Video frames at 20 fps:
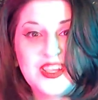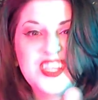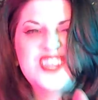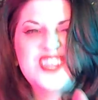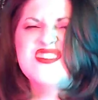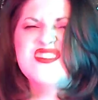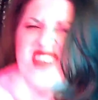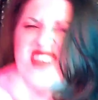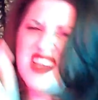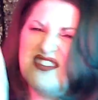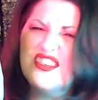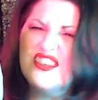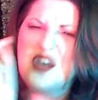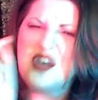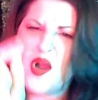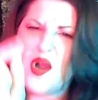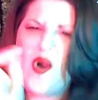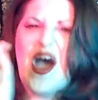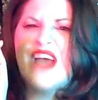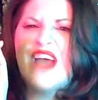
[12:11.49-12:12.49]
You just have to
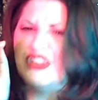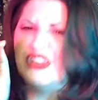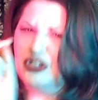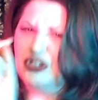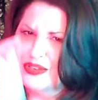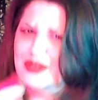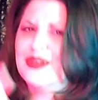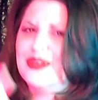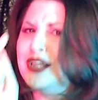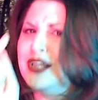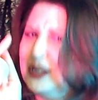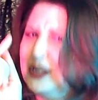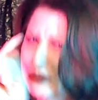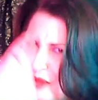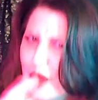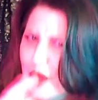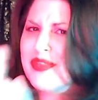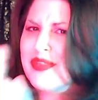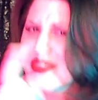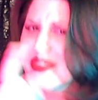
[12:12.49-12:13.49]
know how to look like you know
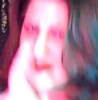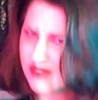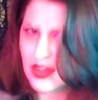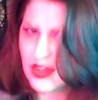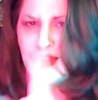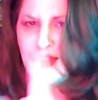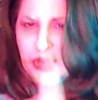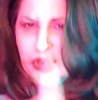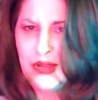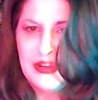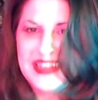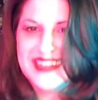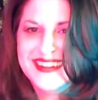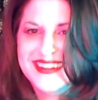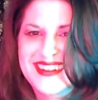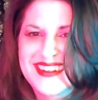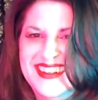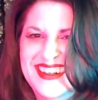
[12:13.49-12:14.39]
what the fuck you're doing.